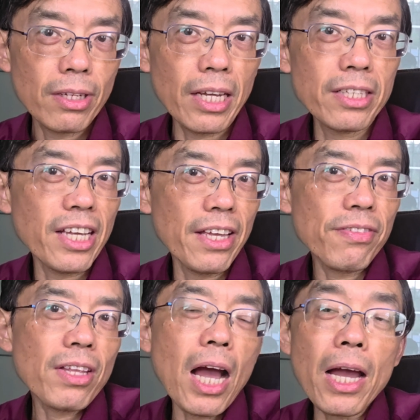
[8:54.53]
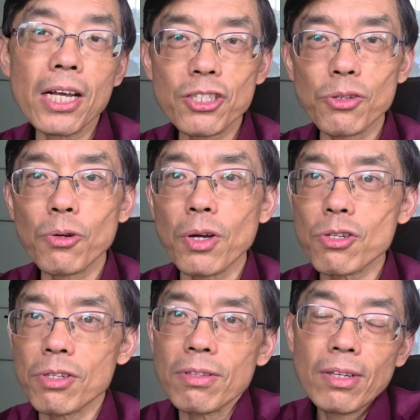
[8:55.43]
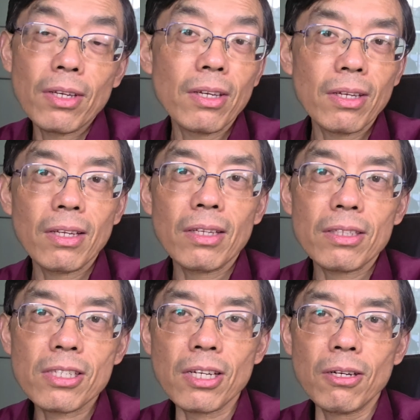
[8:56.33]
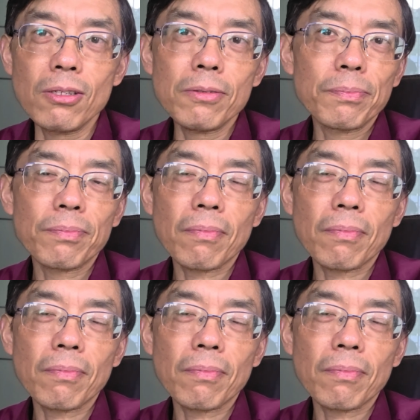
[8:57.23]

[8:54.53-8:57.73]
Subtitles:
And then I ask you a question, so